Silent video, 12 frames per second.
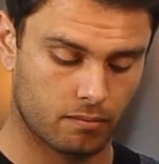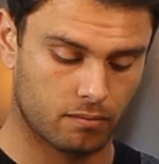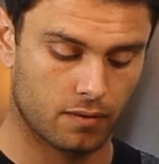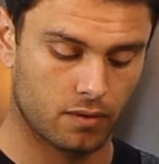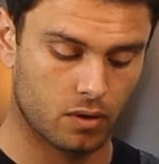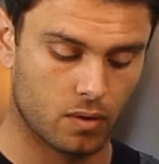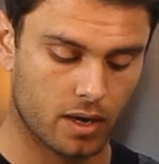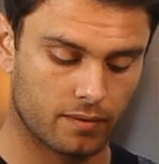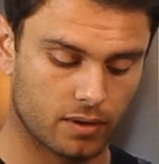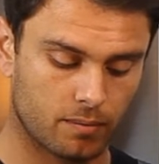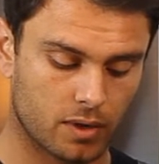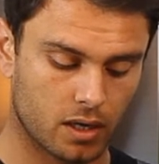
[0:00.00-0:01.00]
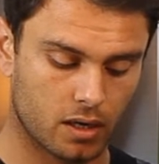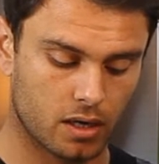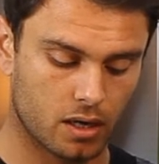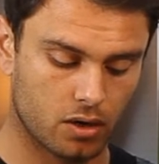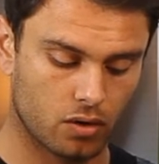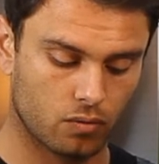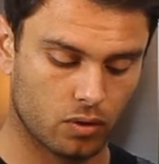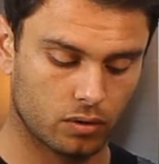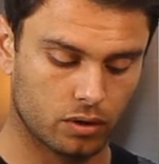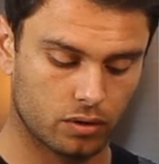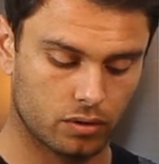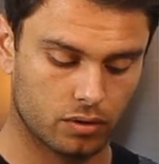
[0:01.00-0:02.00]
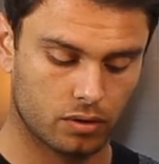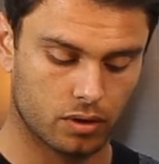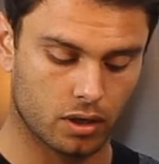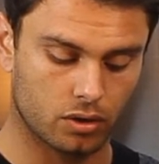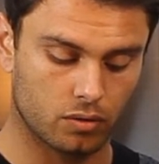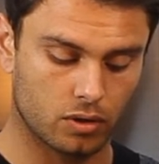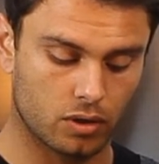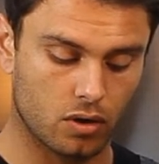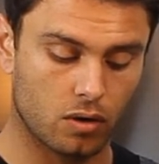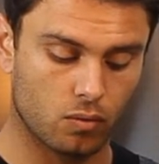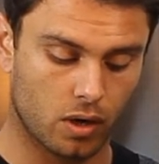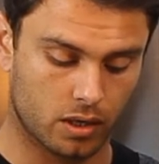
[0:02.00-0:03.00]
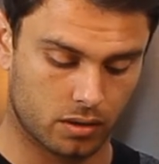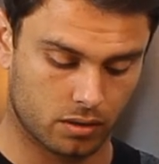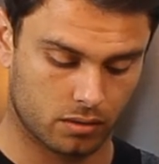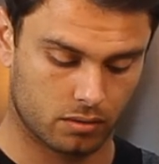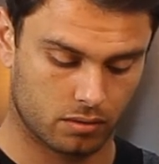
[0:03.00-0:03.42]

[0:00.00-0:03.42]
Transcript: if you have something in your rolled oats that you did not want.